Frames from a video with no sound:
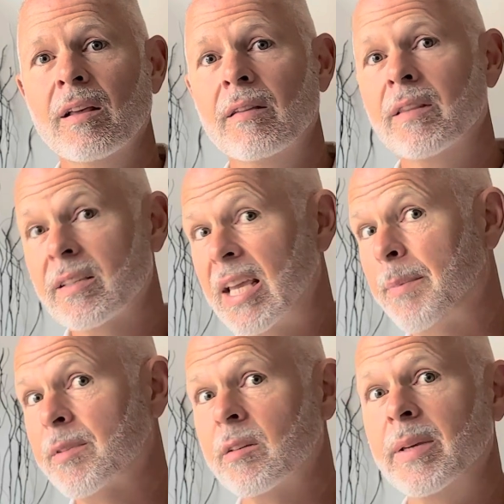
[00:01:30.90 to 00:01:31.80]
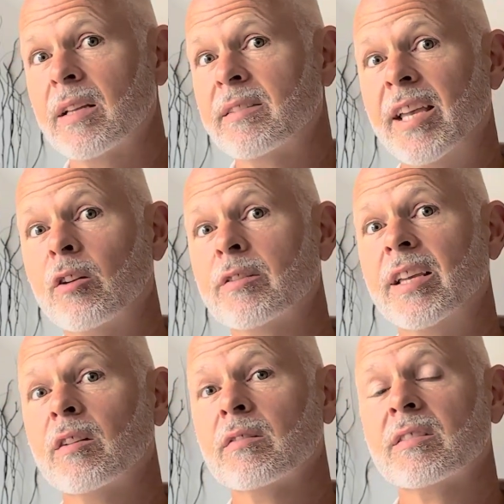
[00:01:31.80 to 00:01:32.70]
This happens to be a
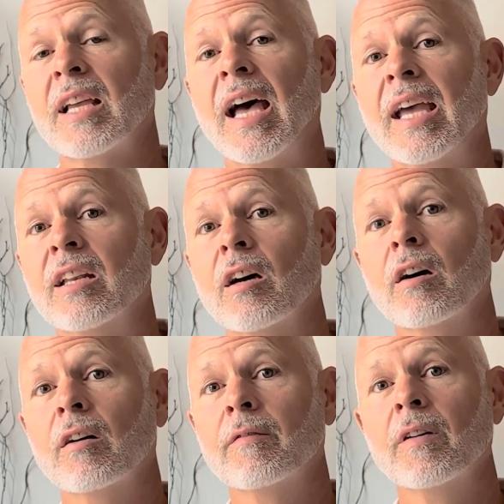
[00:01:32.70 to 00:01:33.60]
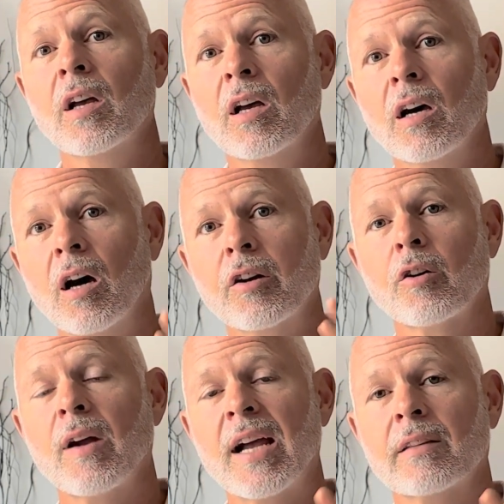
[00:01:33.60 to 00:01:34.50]
telltale sign of
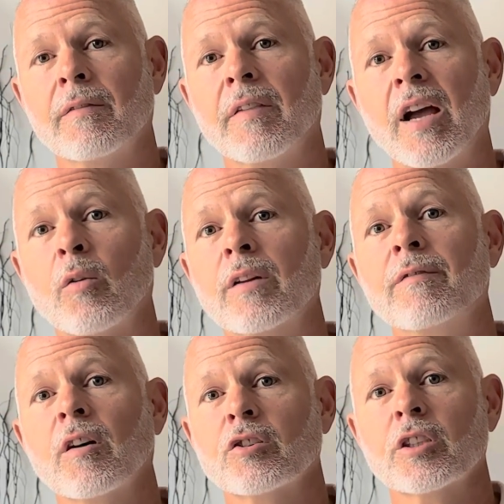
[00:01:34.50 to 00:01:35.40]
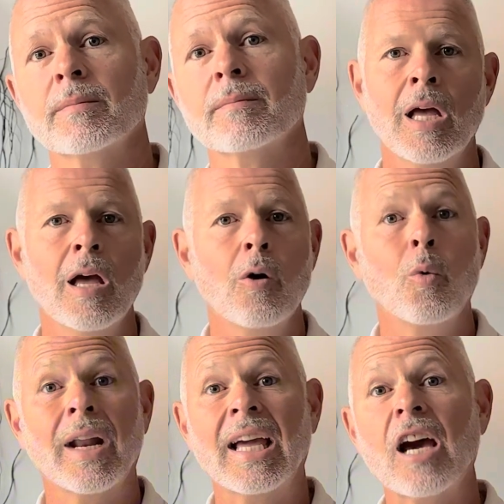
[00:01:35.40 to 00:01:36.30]
underactive thyroid function.
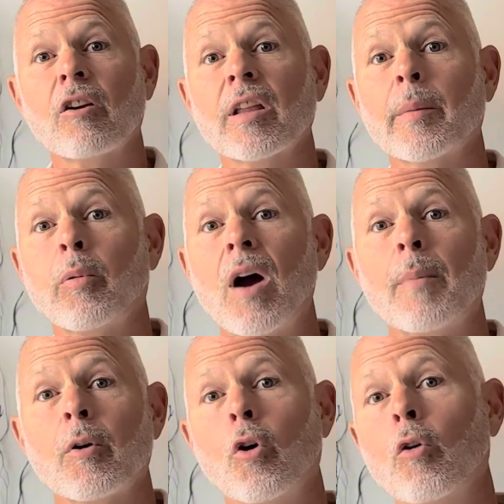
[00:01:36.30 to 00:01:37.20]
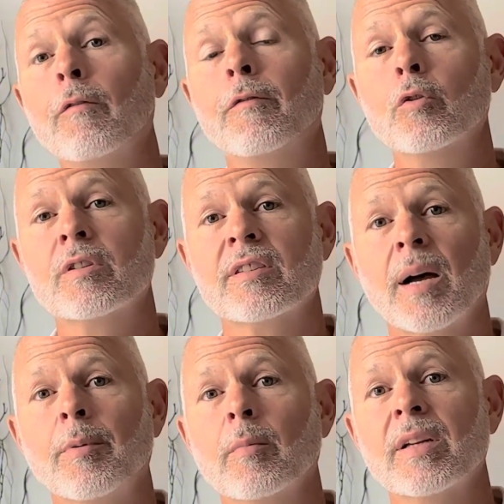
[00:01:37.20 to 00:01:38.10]
When I got her on the proper whole food
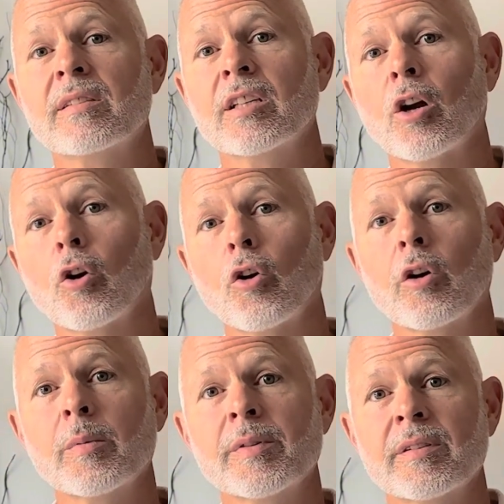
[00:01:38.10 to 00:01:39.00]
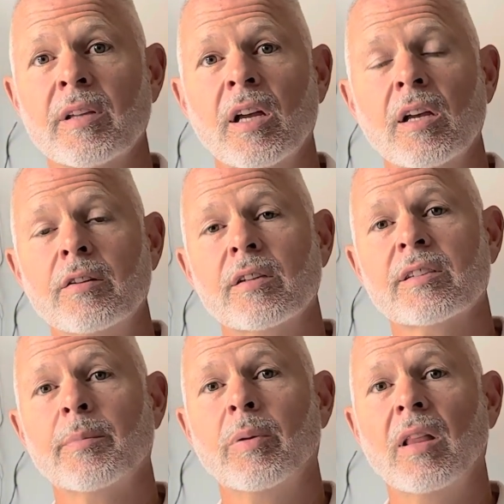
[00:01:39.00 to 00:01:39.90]
supplements and herbs to
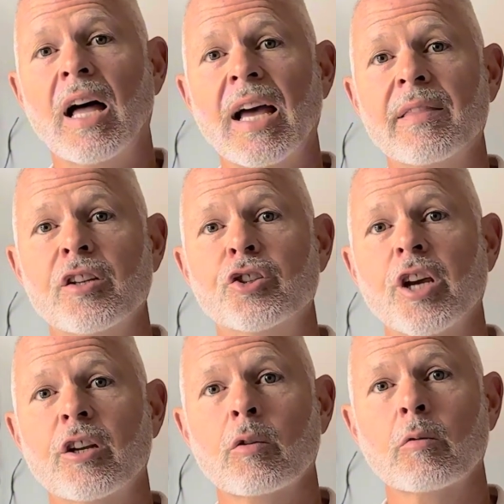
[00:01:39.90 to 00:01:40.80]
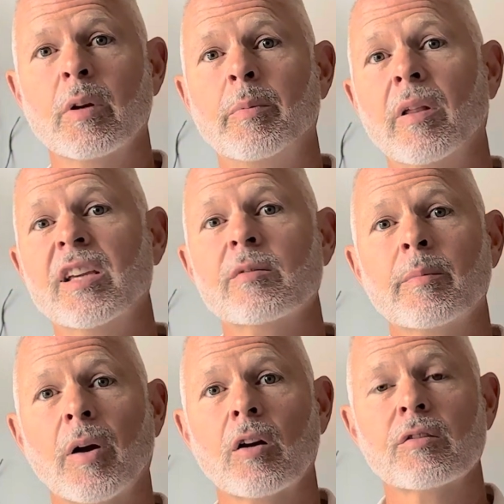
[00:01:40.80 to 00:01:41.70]
supply the genuine
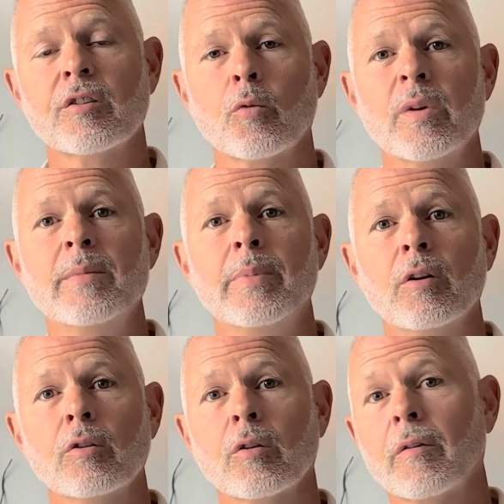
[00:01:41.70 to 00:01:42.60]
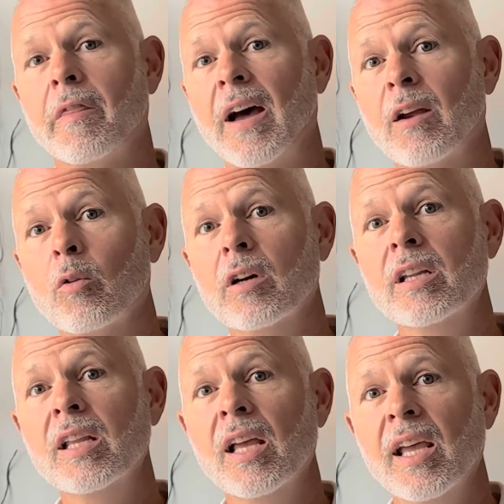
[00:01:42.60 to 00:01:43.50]
replacement parts to rebuild her thyroid,